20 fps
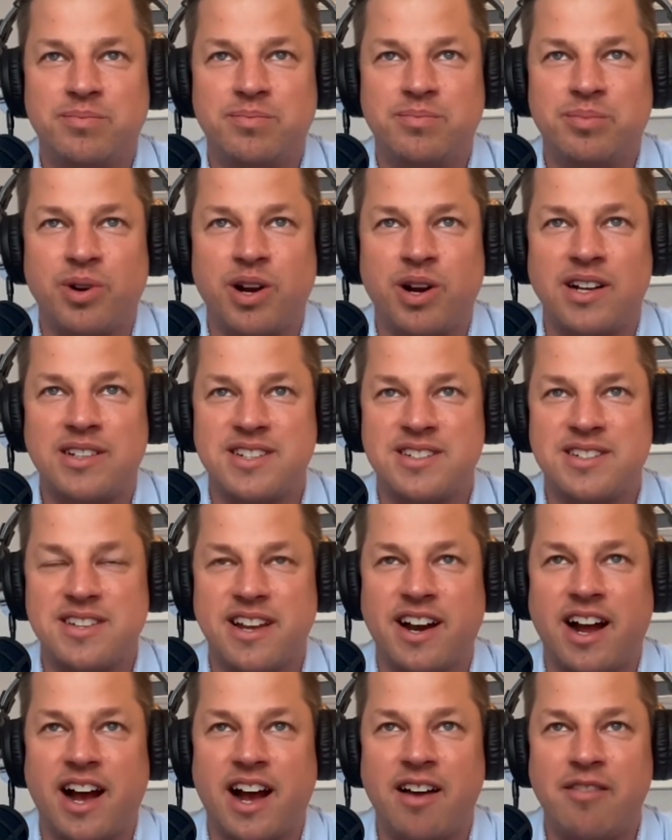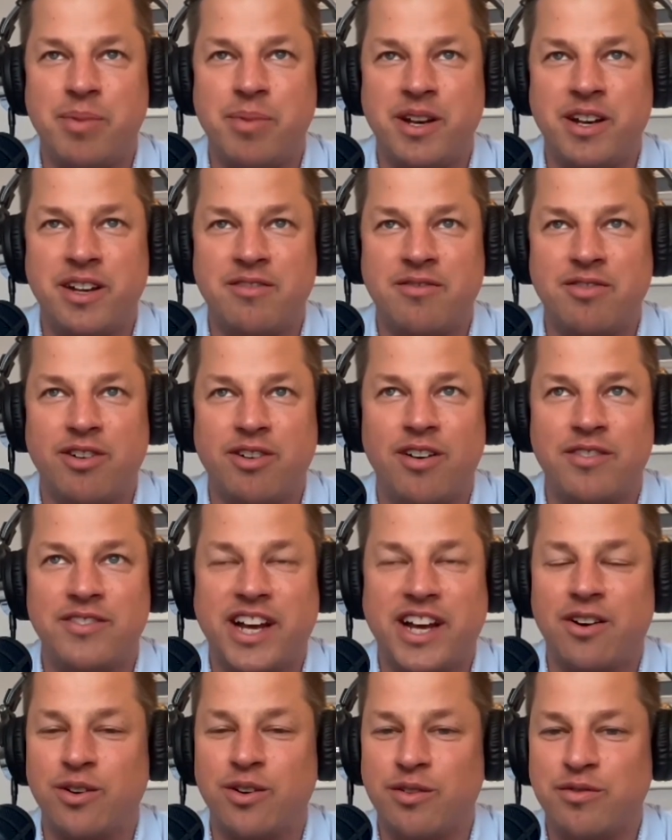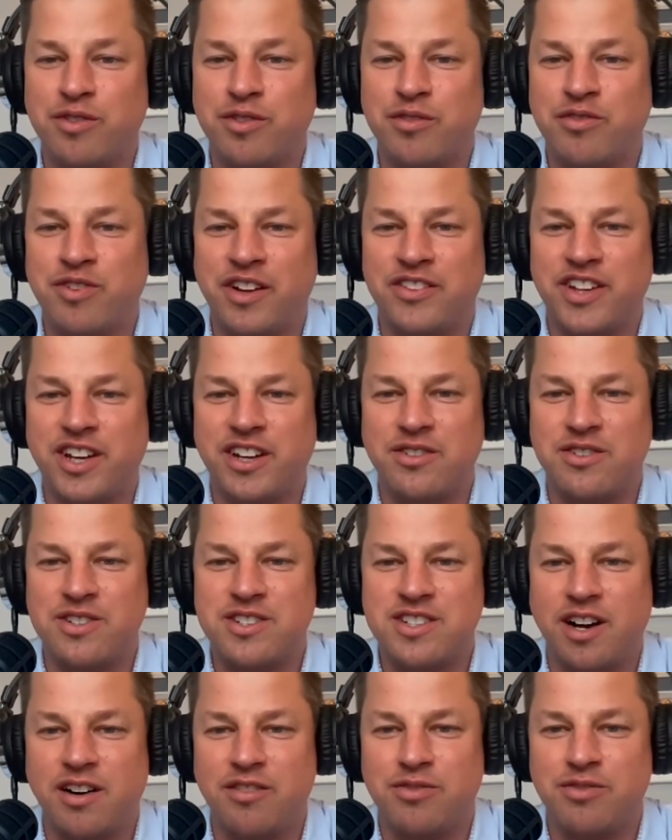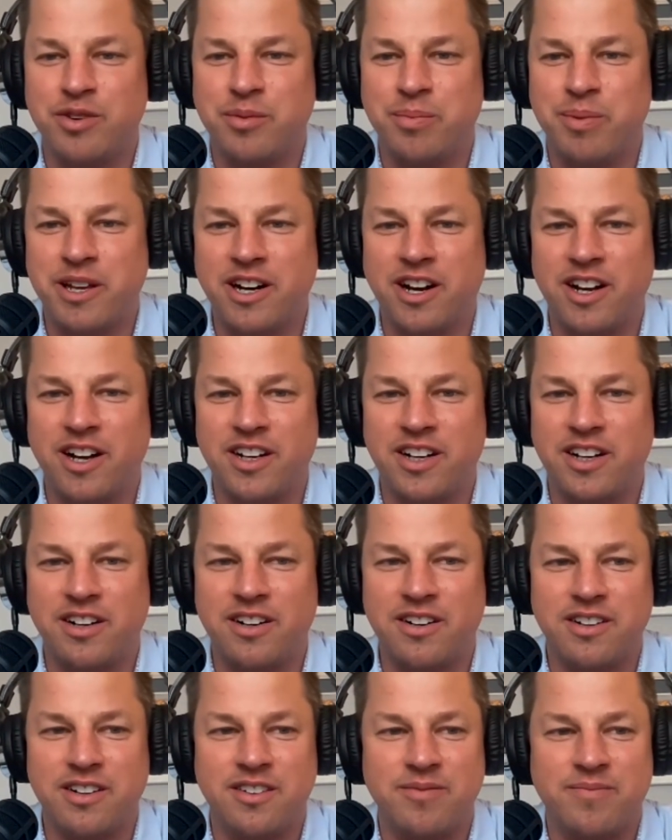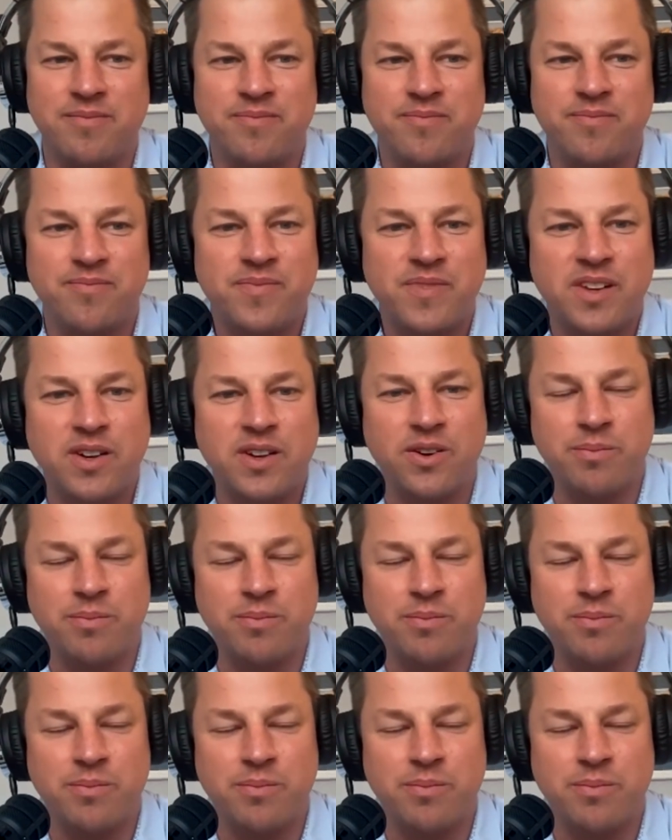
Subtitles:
process that I've been involved. I don't know if you felt that yourself with being on here and or